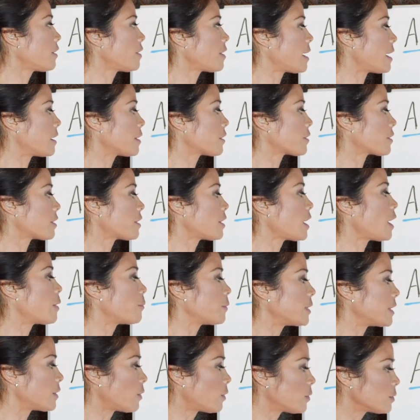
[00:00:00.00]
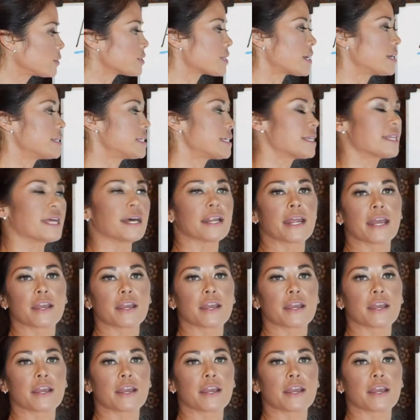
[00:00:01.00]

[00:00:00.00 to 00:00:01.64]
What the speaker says: our anchor and we hold on to that